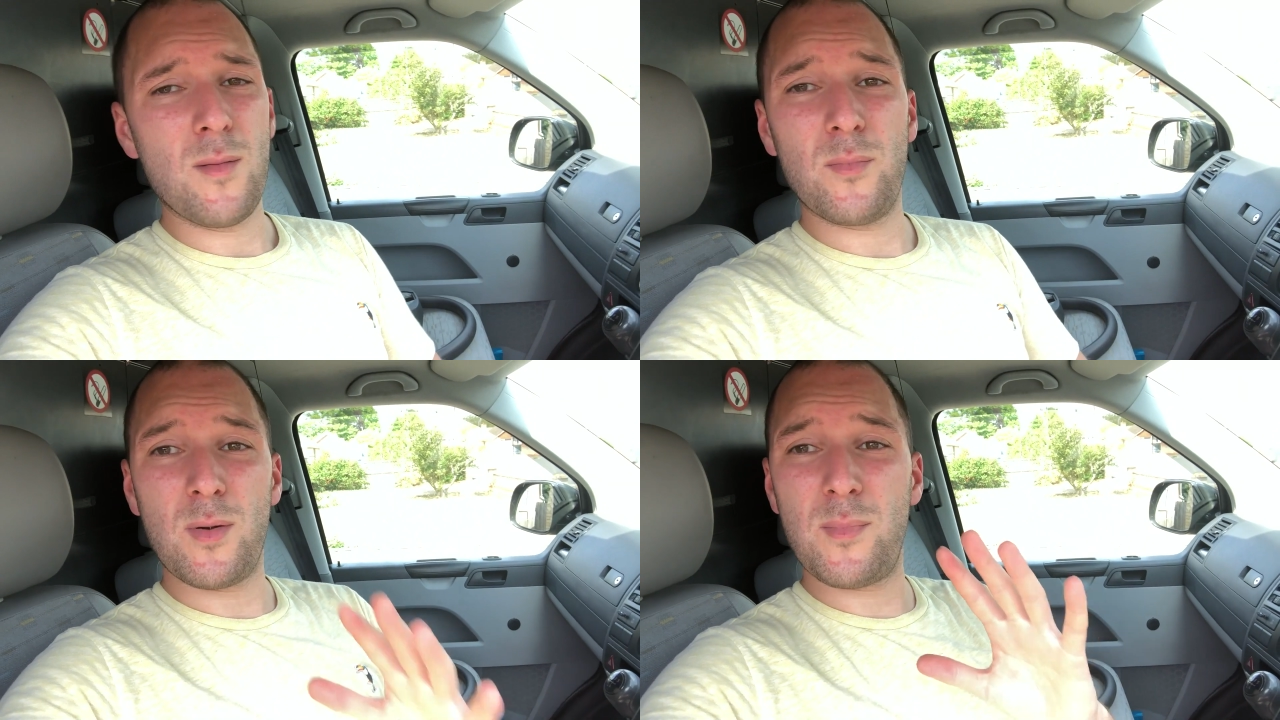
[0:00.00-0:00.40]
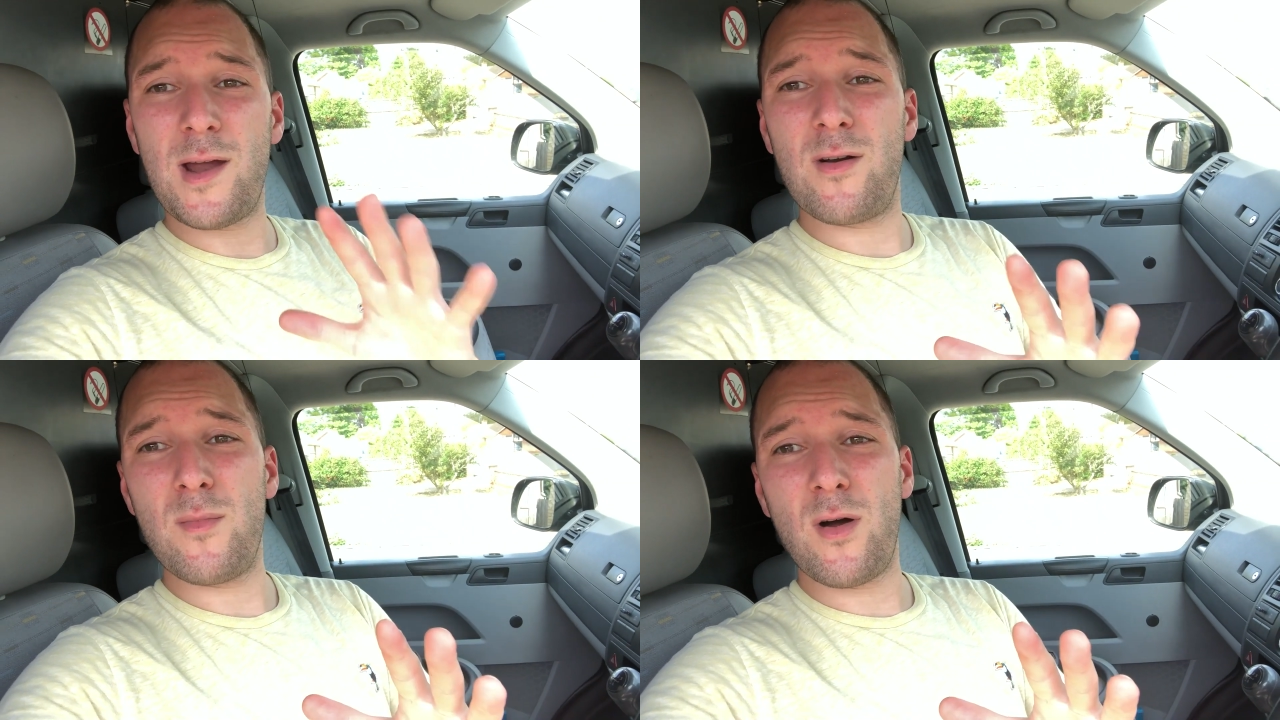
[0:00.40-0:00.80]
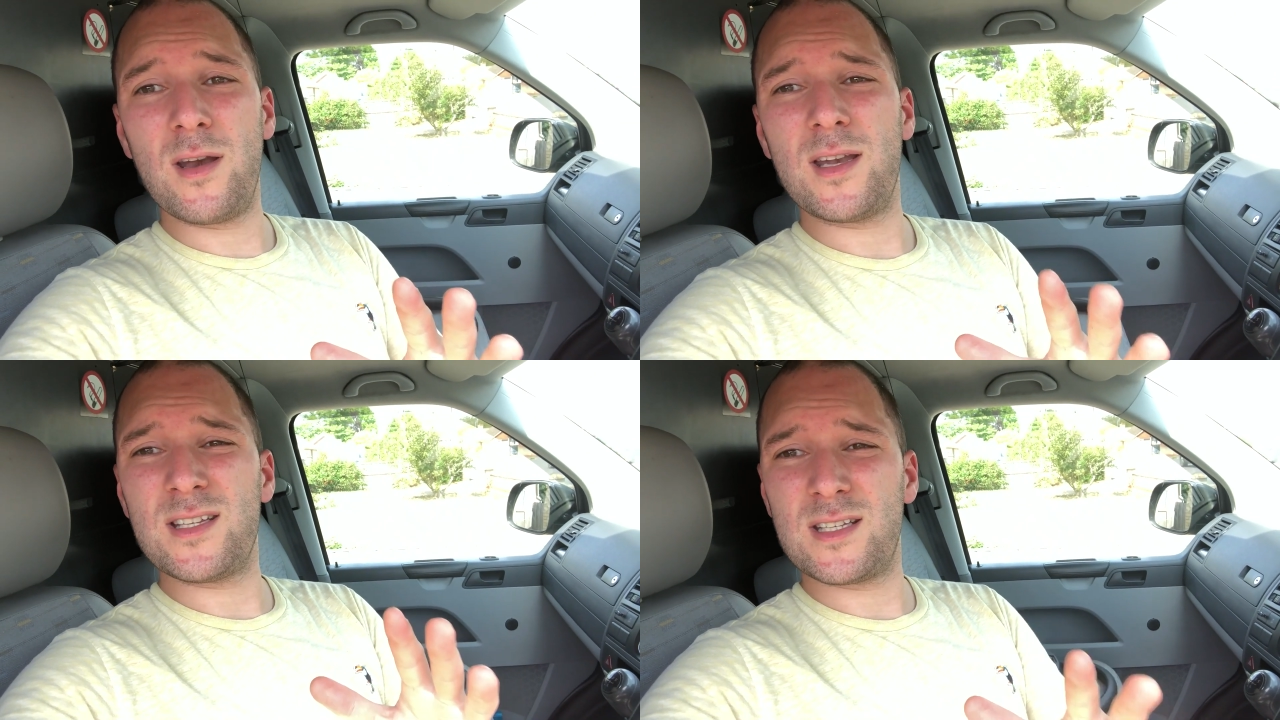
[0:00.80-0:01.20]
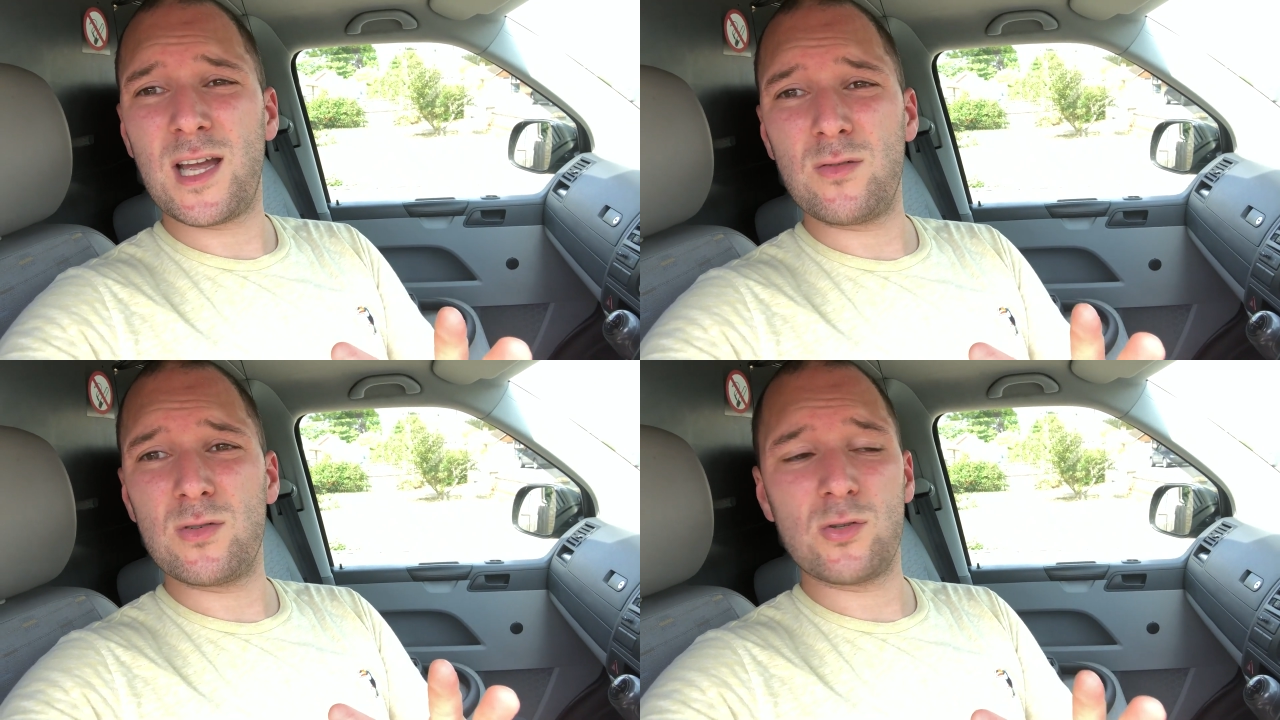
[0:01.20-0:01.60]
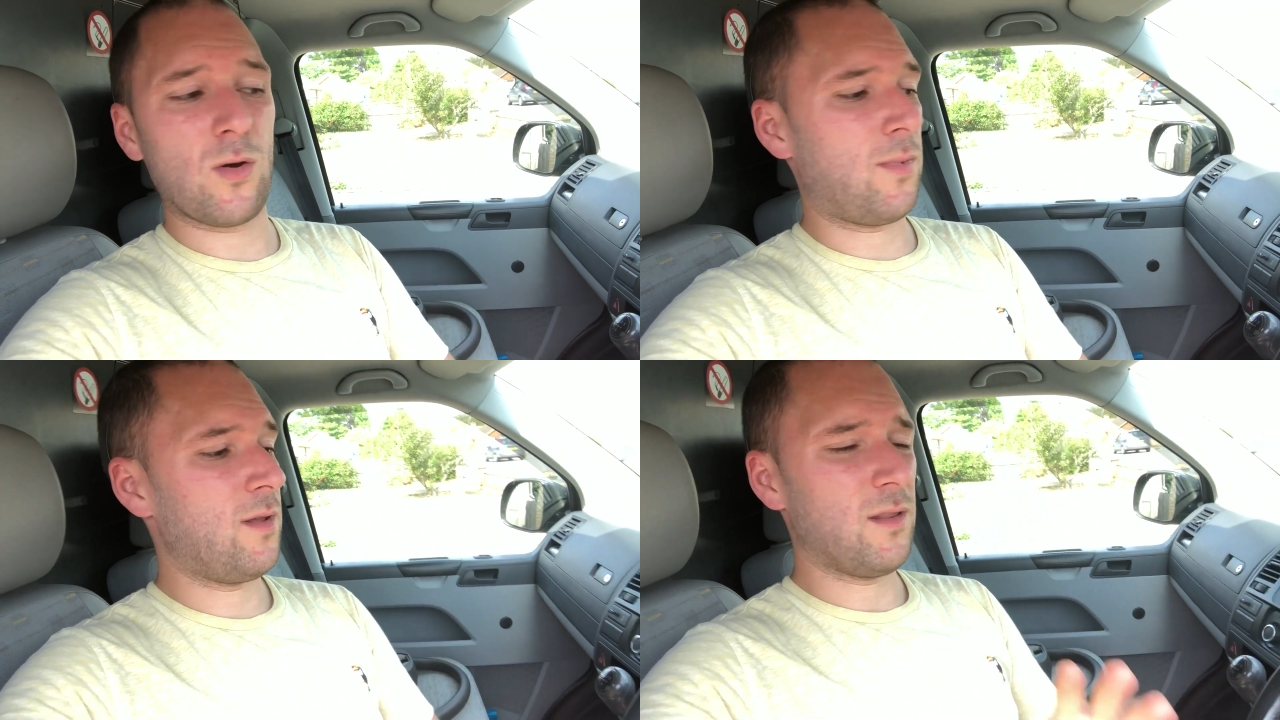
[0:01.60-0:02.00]
But bear in mind, it is a dangerous job.
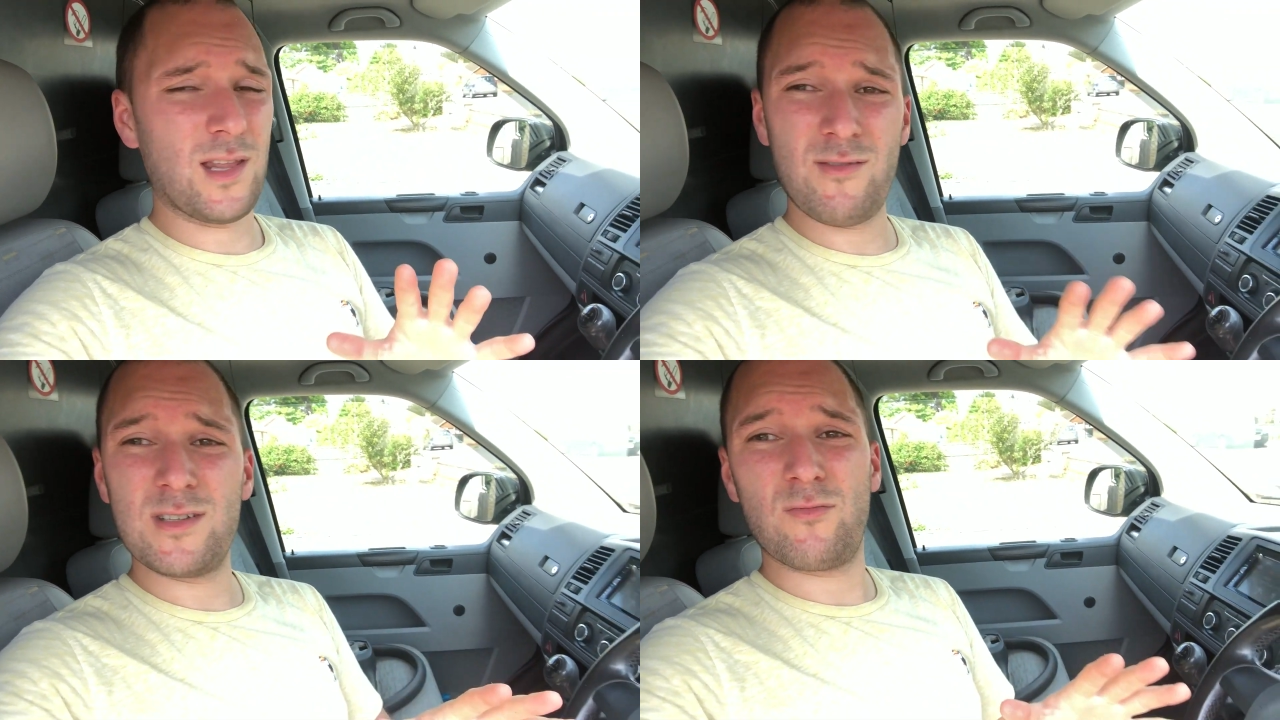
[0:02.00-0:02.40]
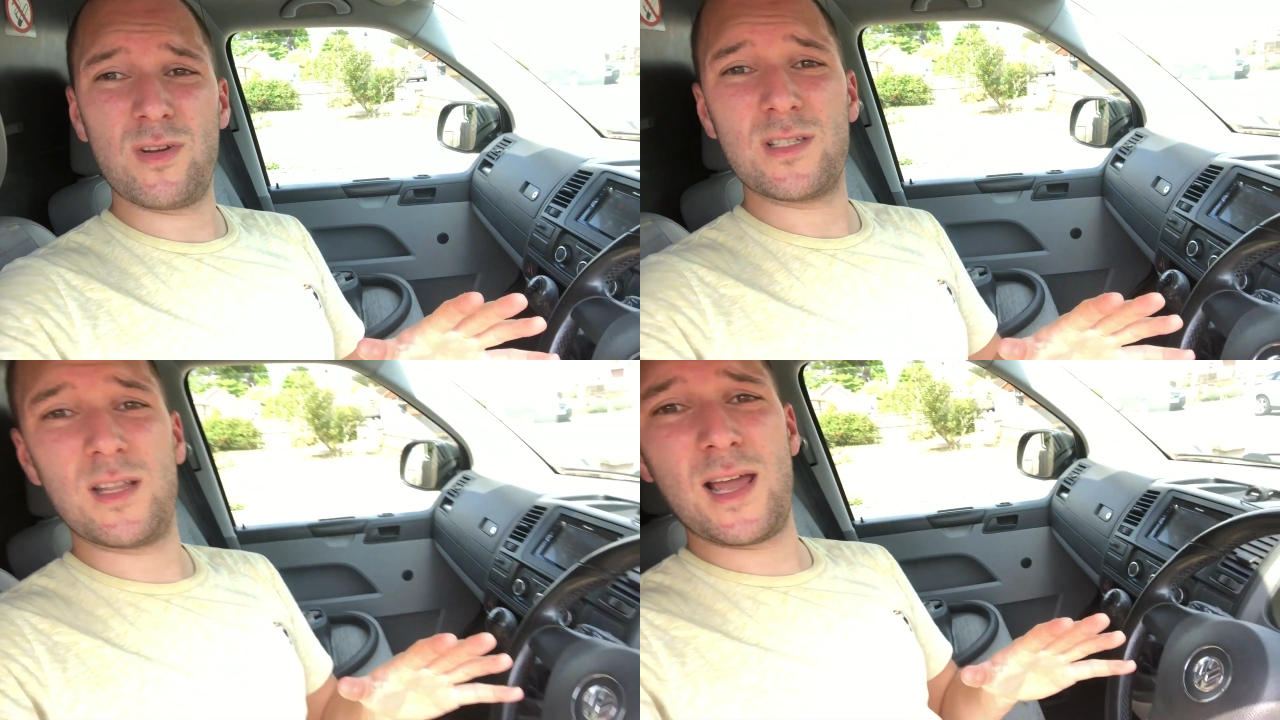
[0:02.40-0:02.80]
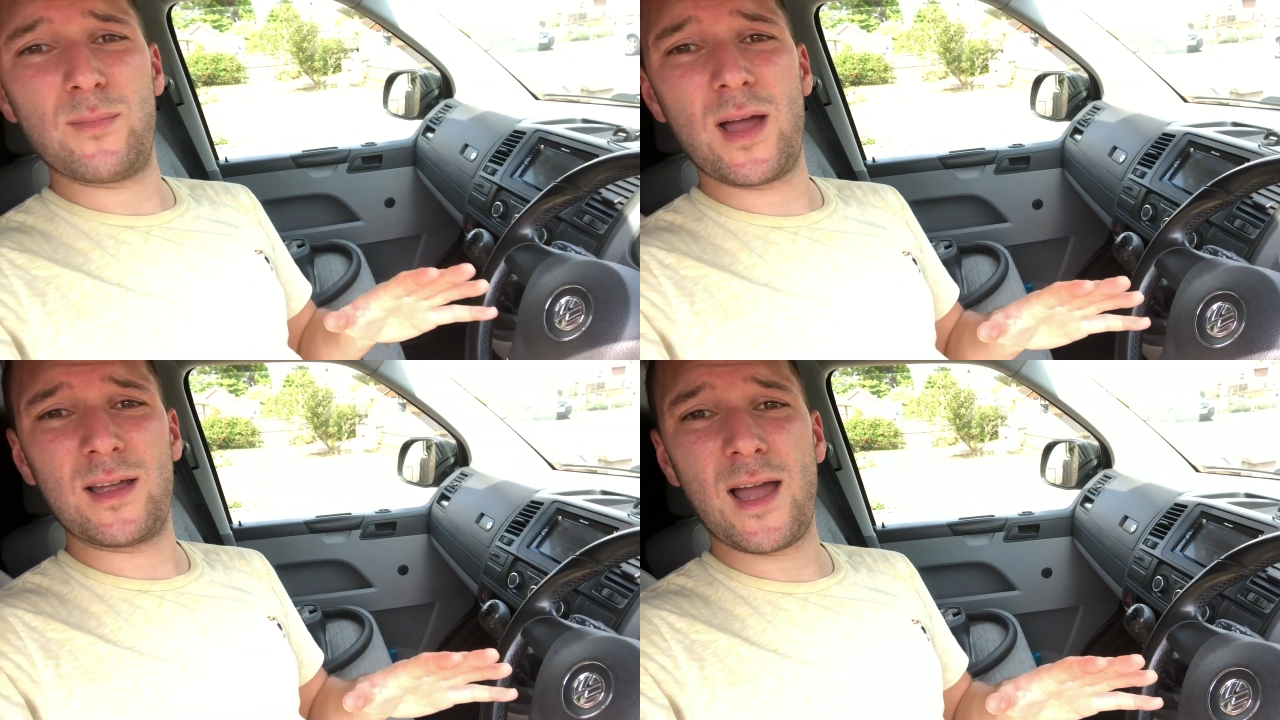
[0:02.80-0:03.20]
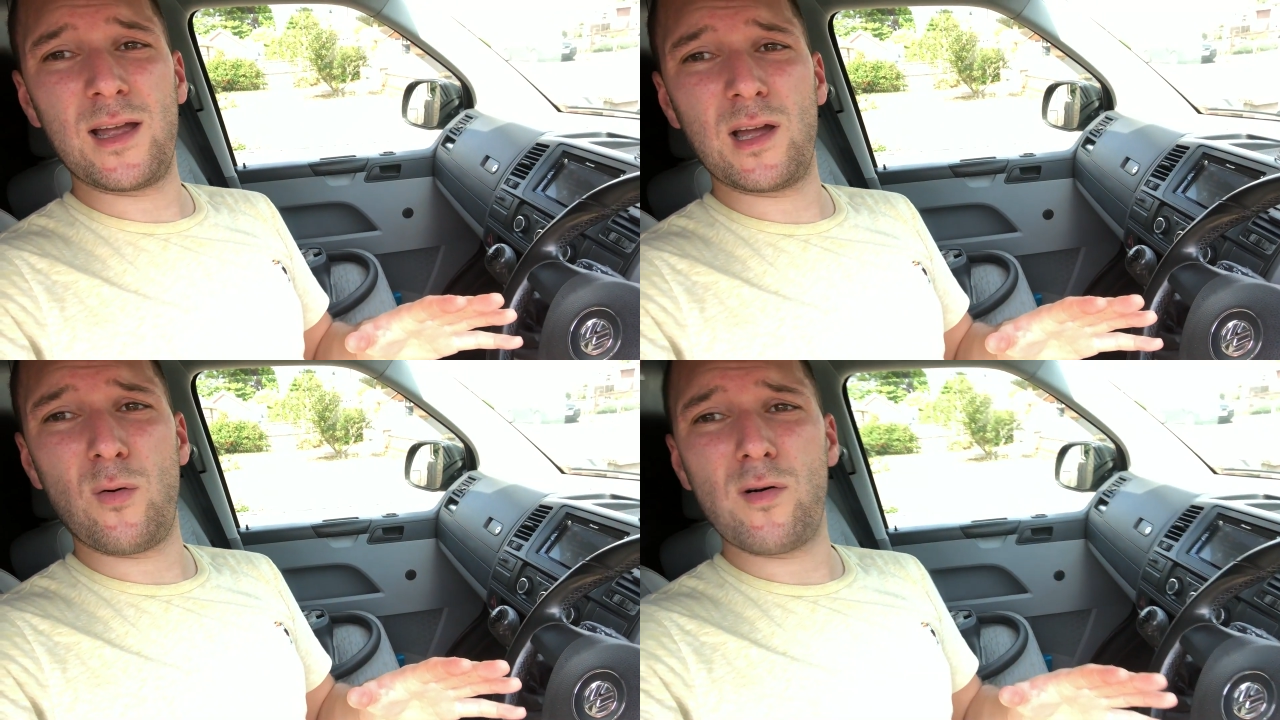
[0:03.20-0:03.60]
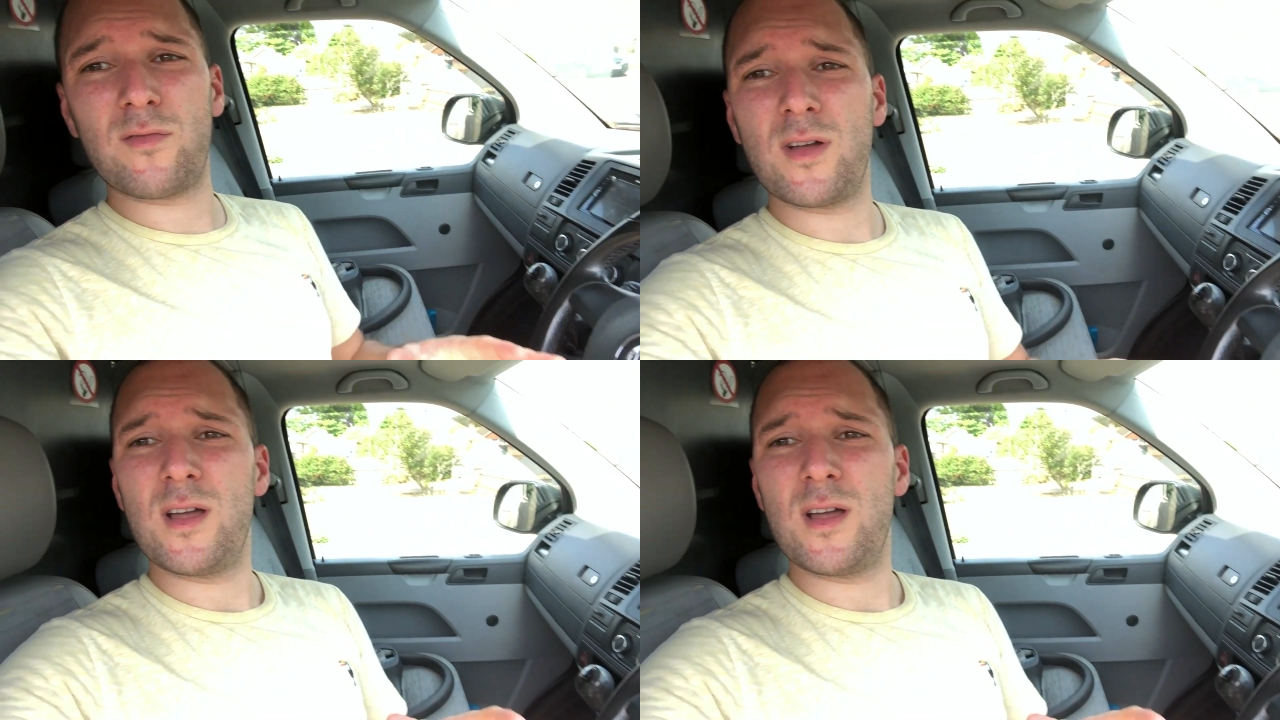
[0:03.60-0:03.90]
There is a risk the airbag can go off,